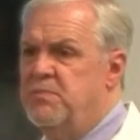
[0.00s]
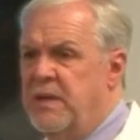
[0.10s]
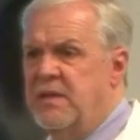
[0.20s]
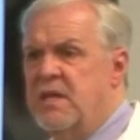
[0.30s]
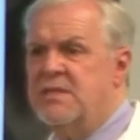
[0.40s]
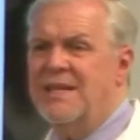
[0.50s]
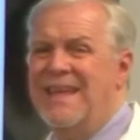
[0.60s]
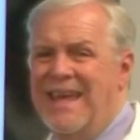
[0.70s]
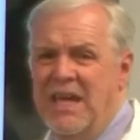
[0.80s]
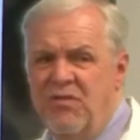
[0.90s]
but it
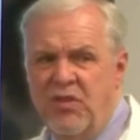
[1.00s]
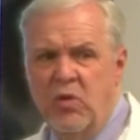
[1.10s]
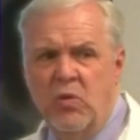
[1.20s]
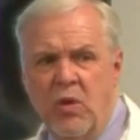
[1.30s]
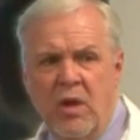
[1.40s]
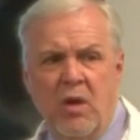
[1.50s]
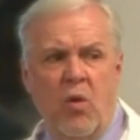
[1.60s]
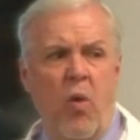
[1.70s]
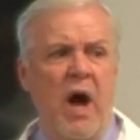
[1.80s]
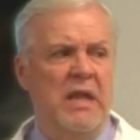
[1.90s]
doesn't give you
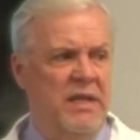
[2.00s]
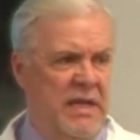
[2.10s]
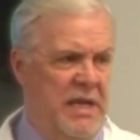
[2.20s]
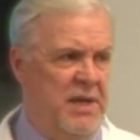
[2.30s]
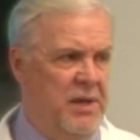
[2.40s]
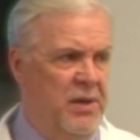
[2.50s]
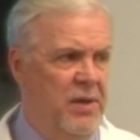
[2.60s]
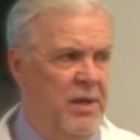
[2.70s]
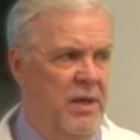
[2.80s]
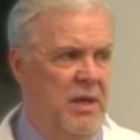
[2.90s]
quality here.
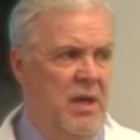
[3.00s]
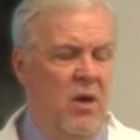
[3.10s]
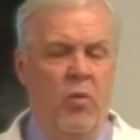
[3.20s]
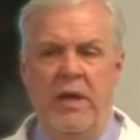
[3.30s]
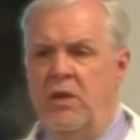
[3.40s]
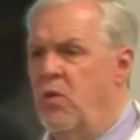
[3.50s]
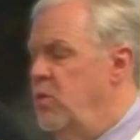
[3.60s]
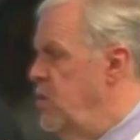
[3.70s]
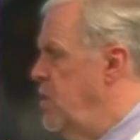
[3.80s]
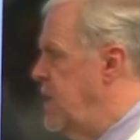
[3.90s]
We don't
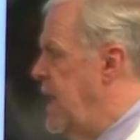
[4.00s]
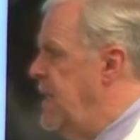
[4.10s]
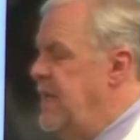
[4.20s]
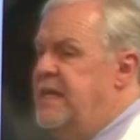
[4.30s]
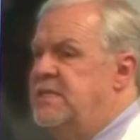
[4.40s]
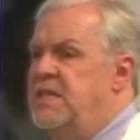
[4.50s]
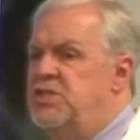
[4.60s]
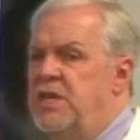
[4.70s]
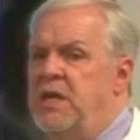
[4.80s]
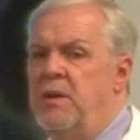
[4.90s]
look at an
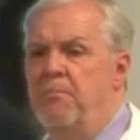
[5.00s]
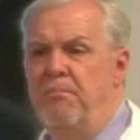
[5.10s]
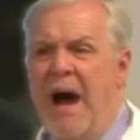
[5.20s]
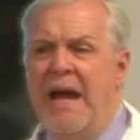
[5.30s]
ECG by